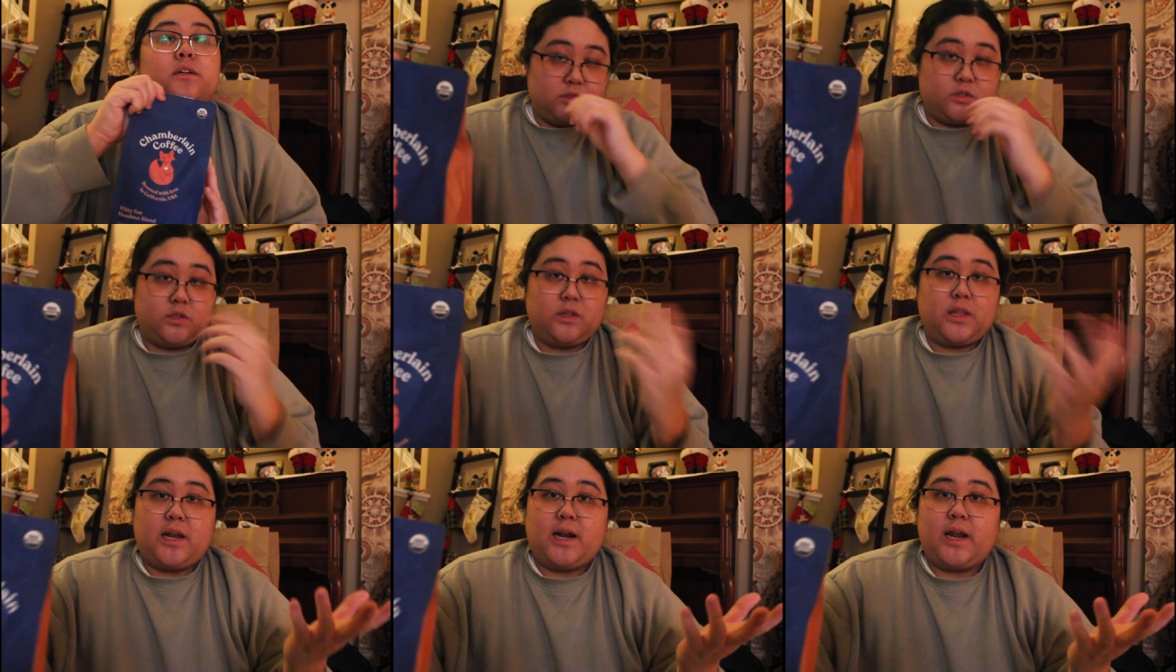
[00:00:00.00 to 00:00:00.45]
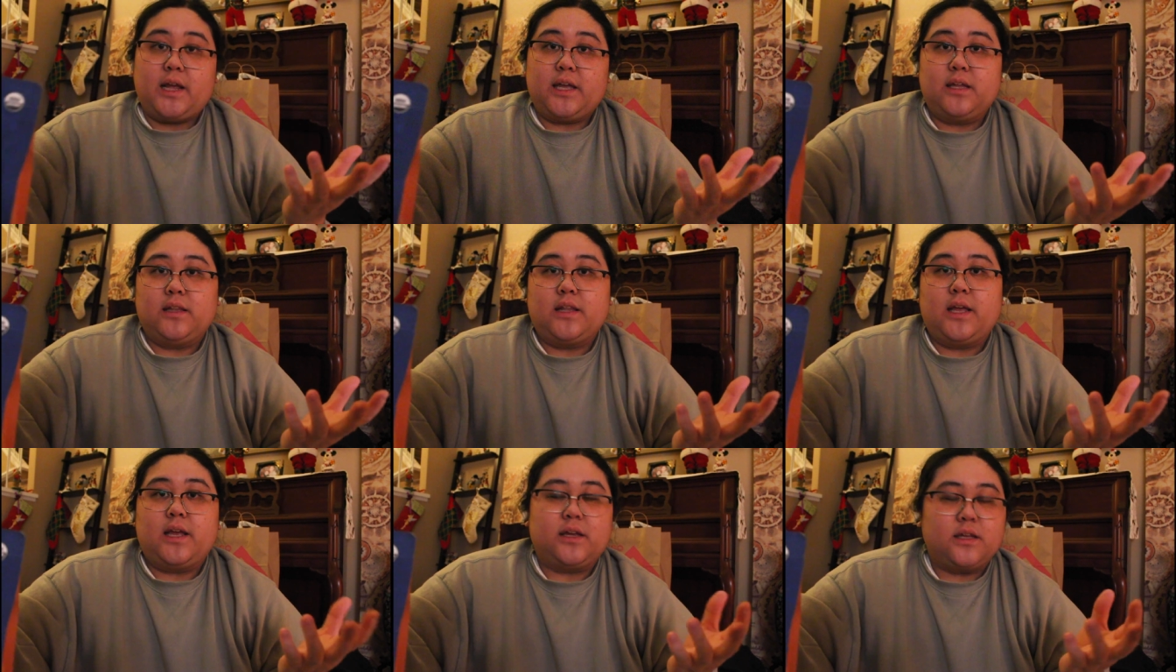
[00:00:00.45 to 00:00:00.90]
So that I
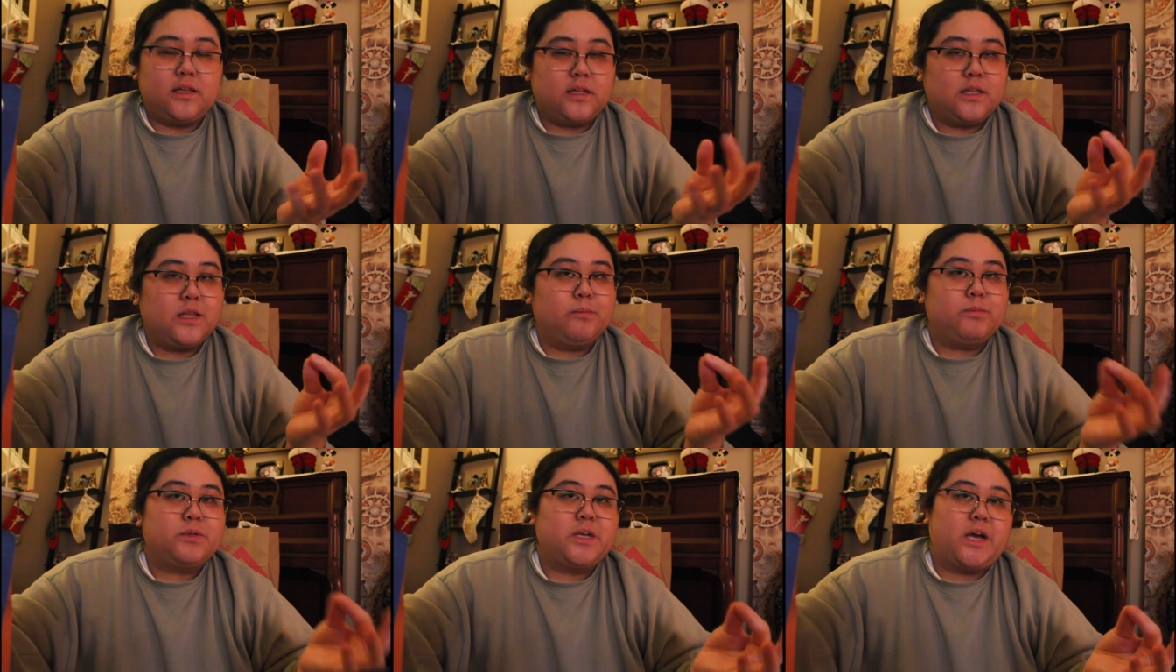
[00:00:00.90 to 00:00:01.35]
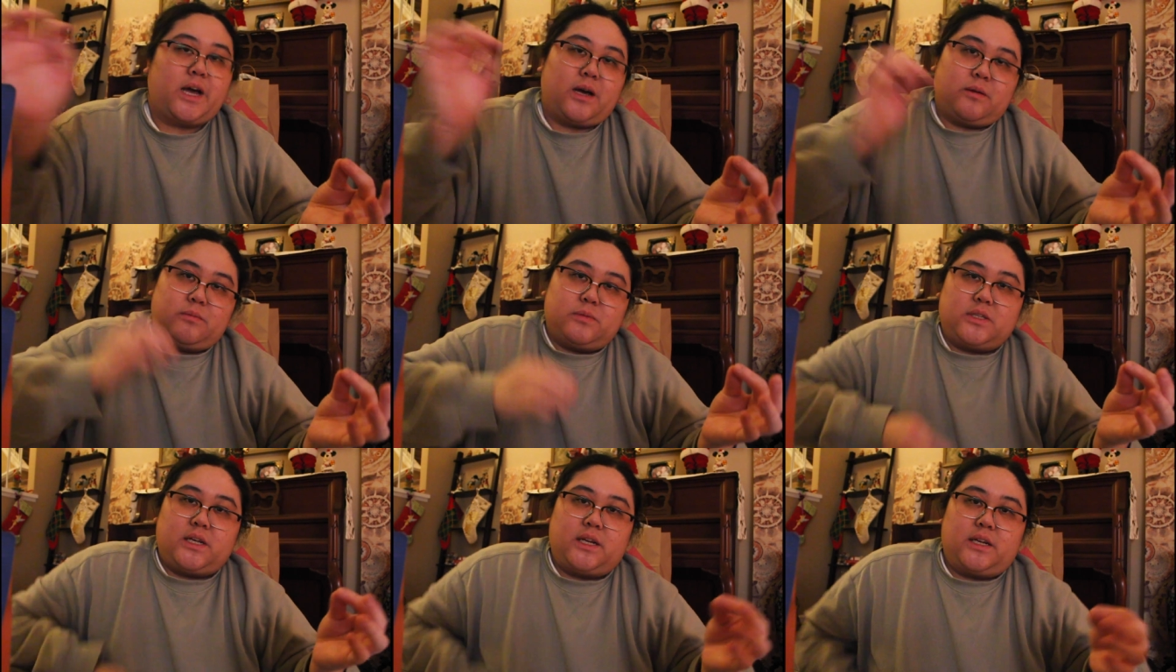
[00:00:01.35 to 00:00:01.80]
can like keep
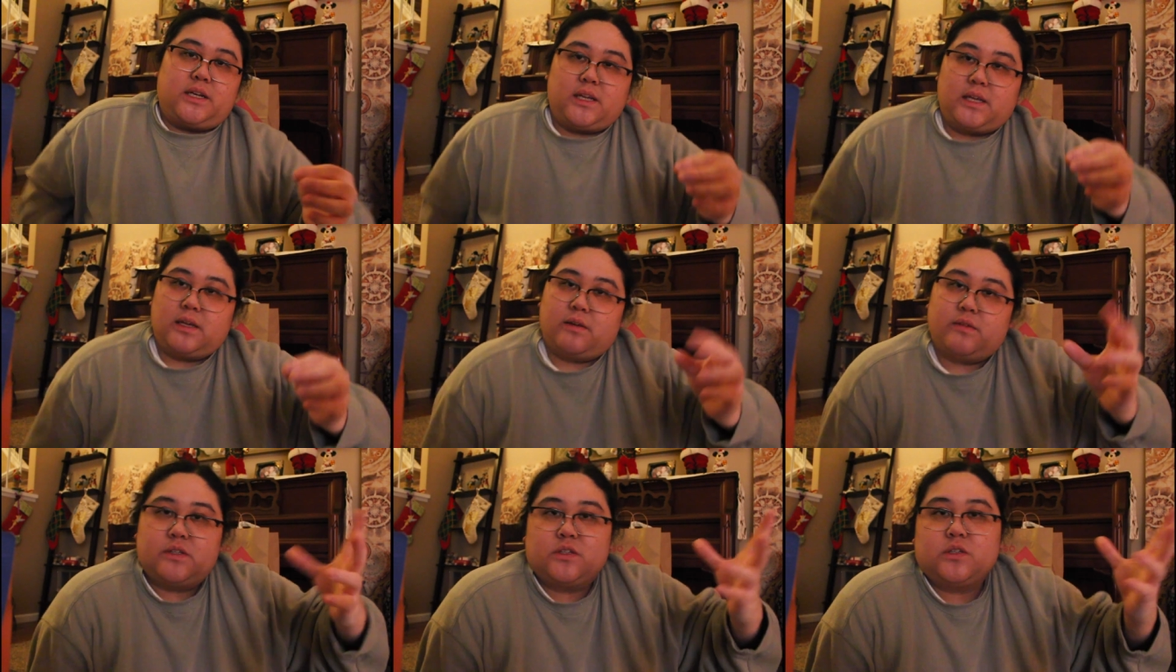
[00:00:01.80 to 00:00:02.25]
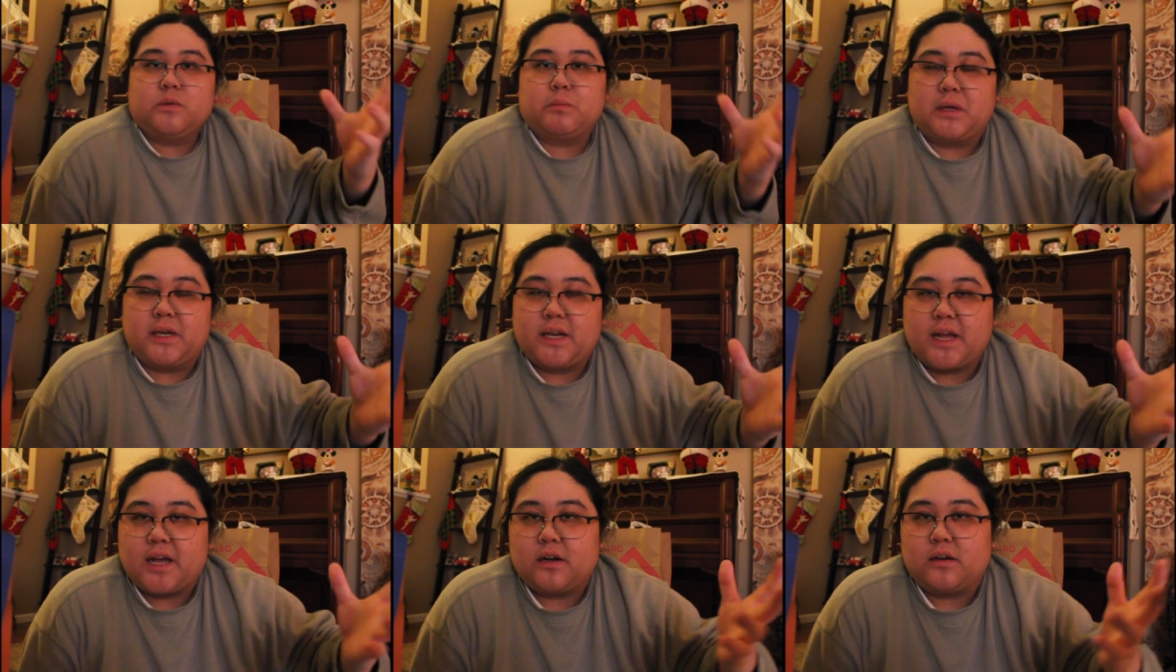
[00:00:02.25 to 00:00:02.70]
tabs and give it to
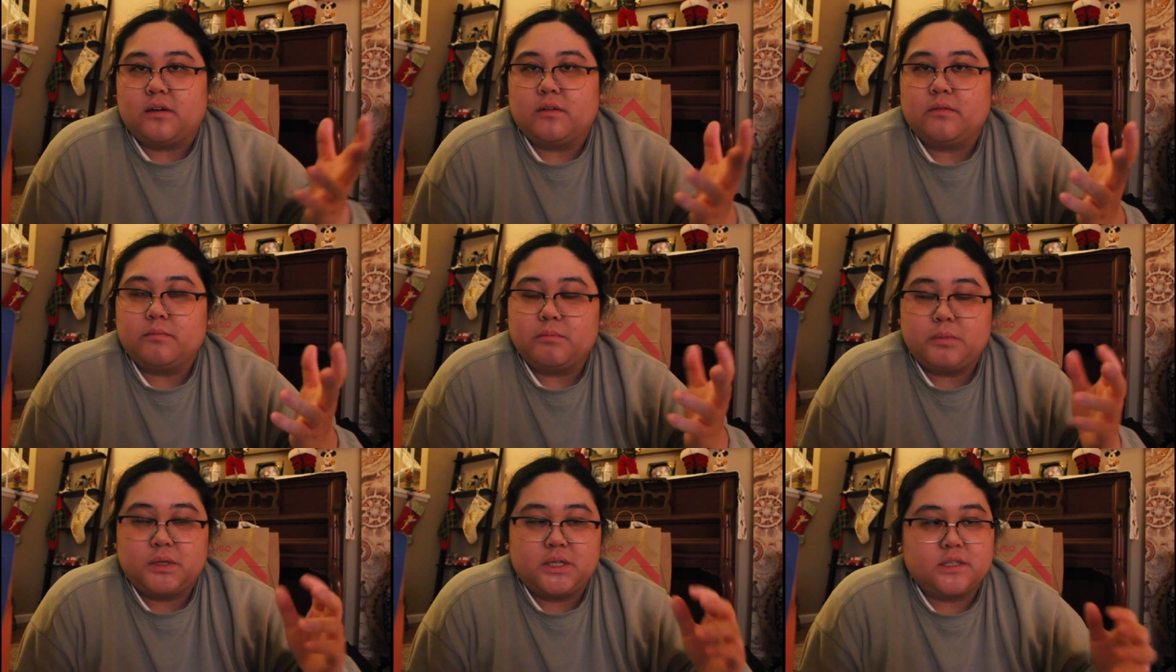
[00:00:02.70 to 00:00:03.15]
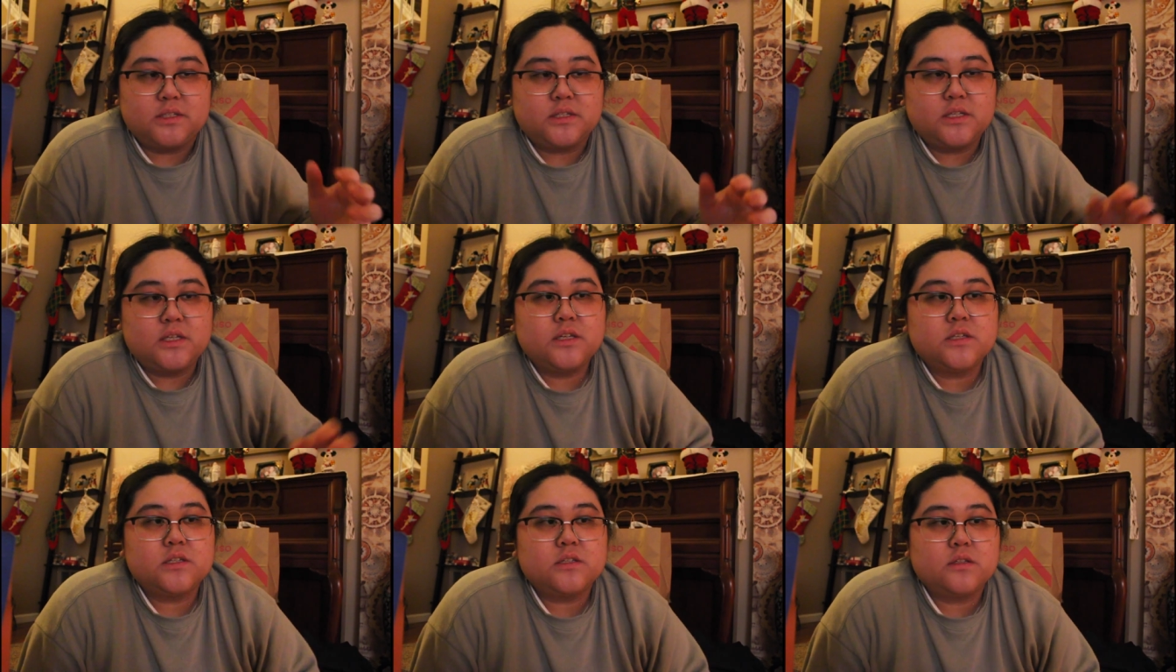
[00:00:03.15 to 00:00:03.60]
my dad because
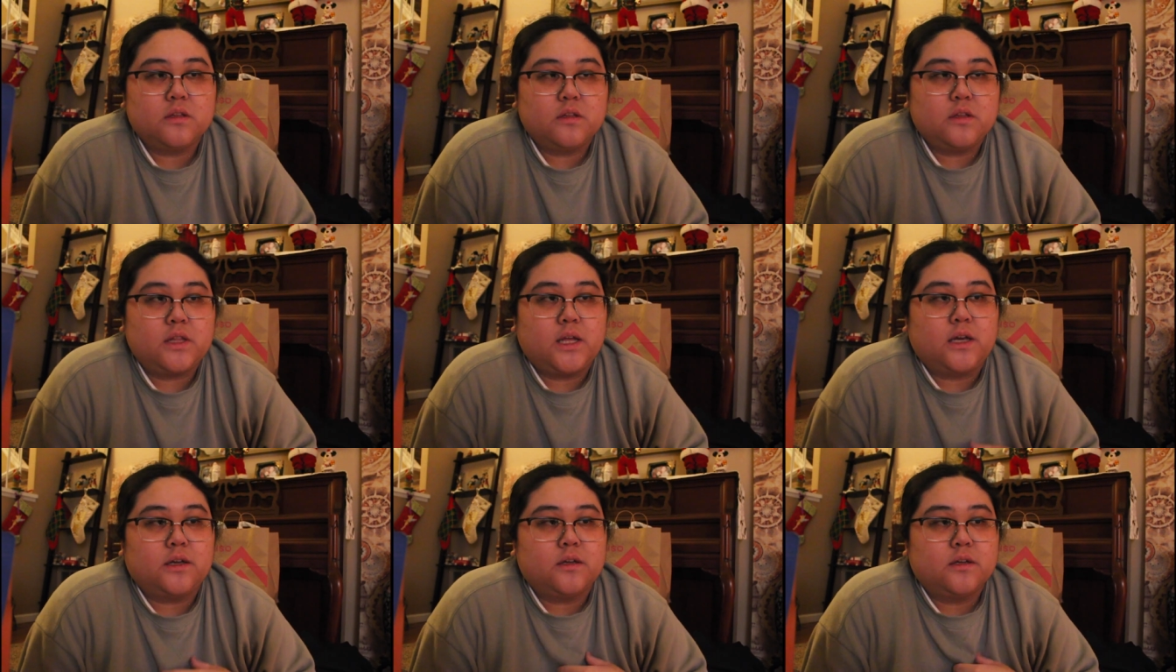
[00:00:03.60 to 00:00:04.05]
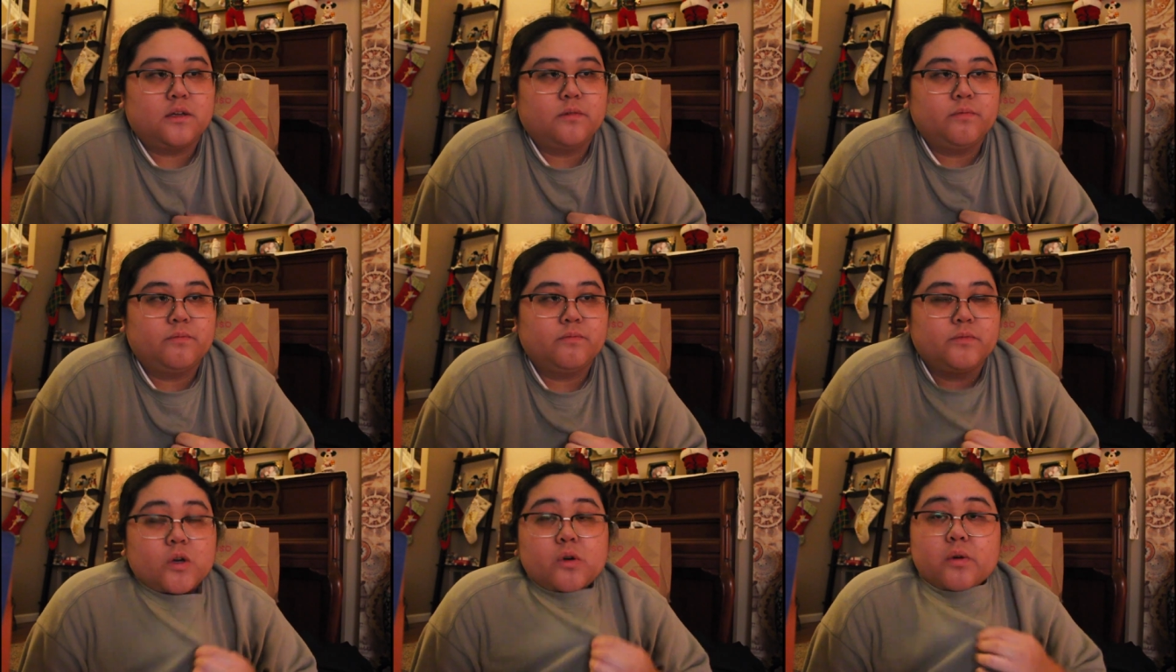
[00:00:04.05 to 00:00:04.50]
he's like,
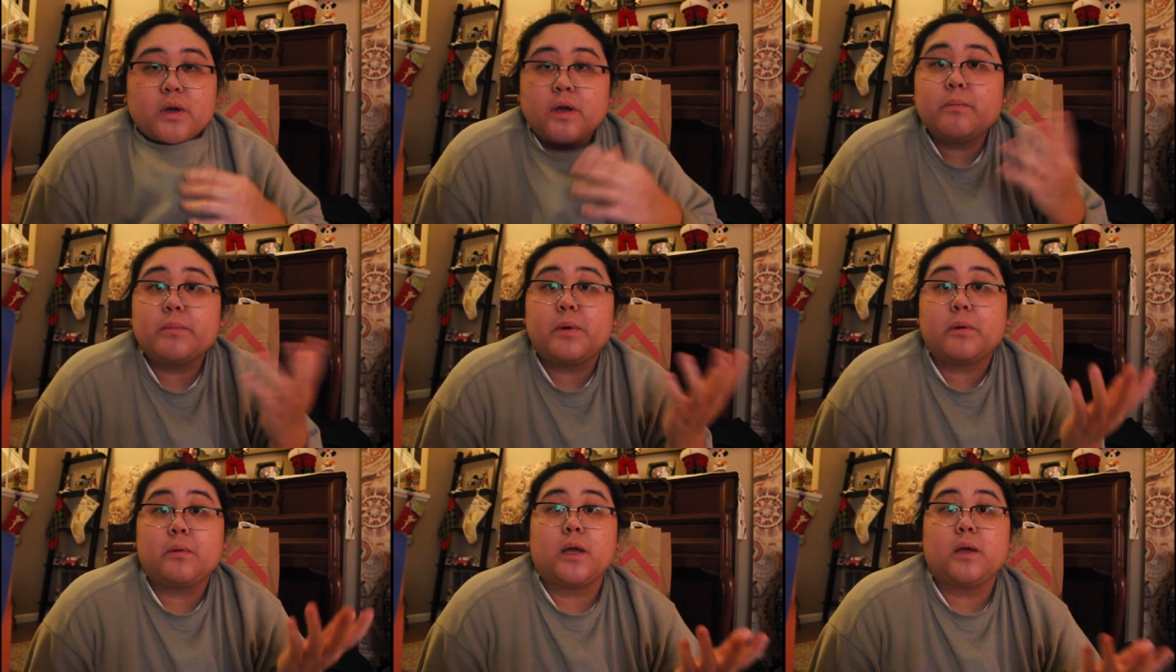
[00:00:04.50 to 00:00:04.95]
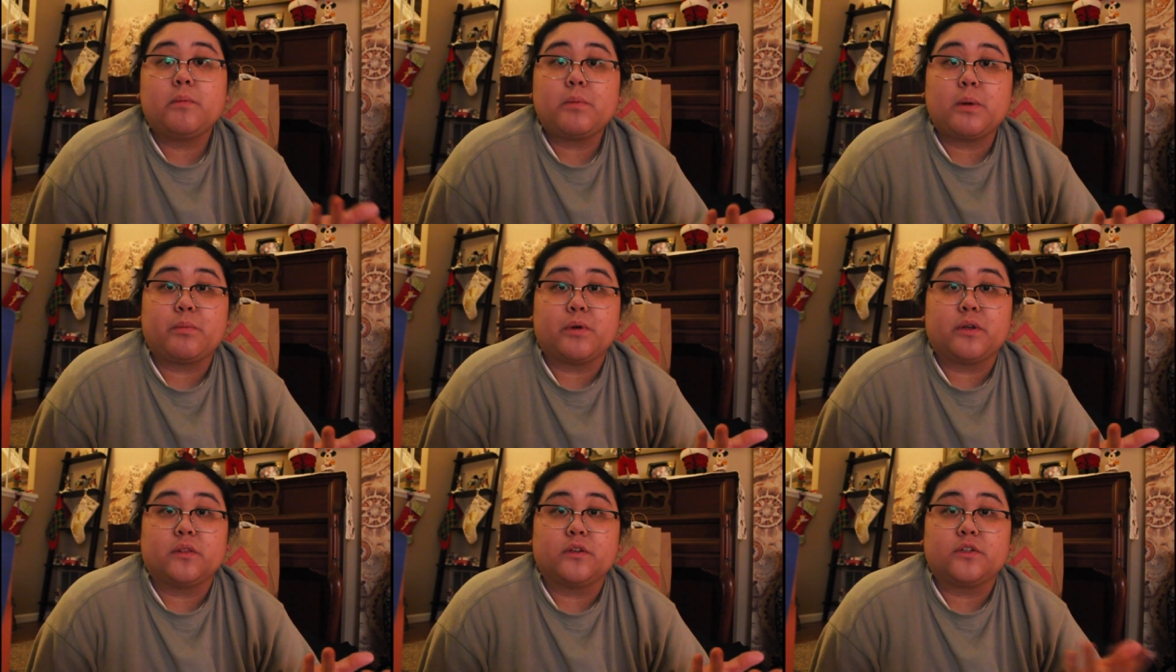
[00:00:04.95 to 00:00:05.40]
oh, and my, and
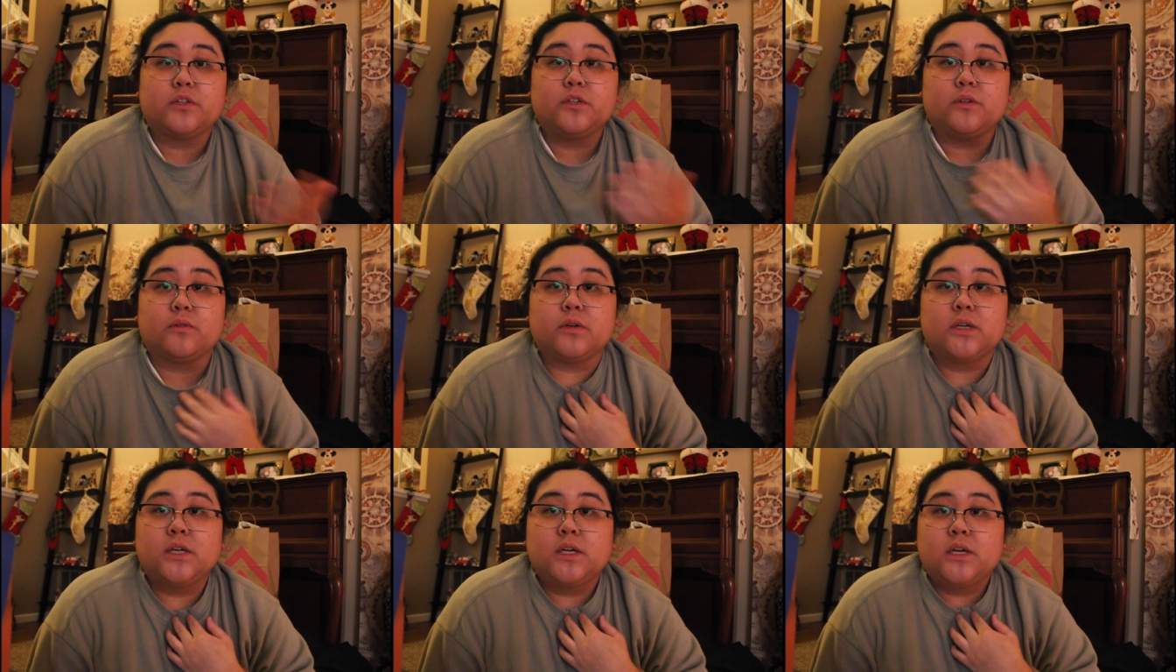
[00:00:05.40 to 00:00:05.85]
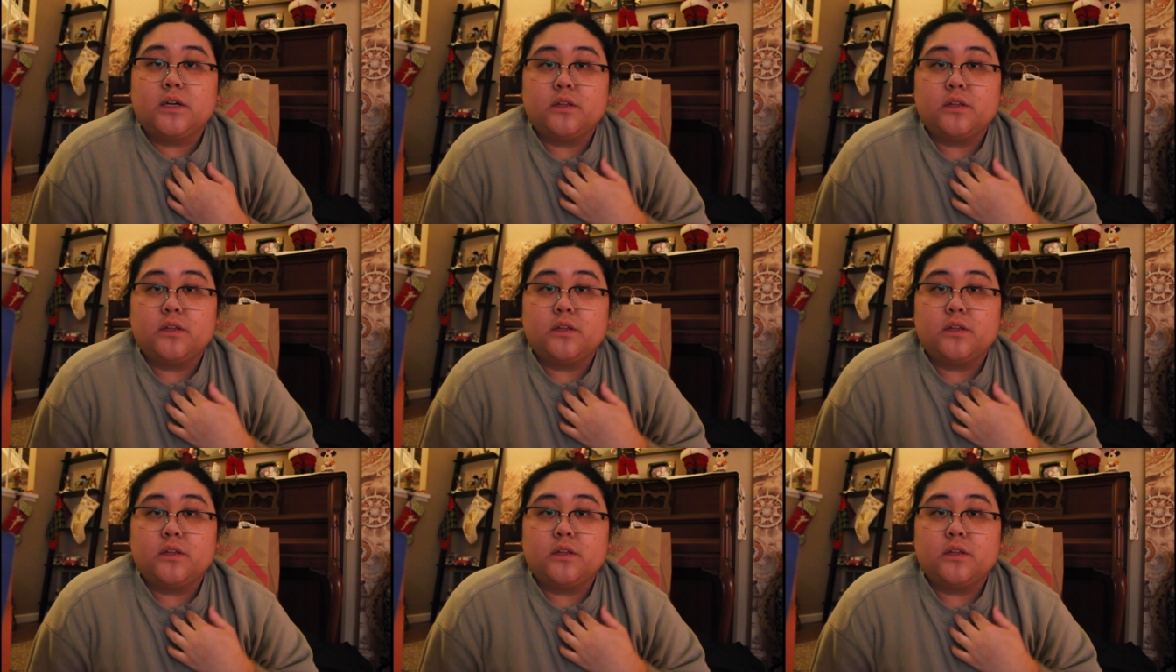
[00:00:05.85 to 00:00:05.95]
my brother too.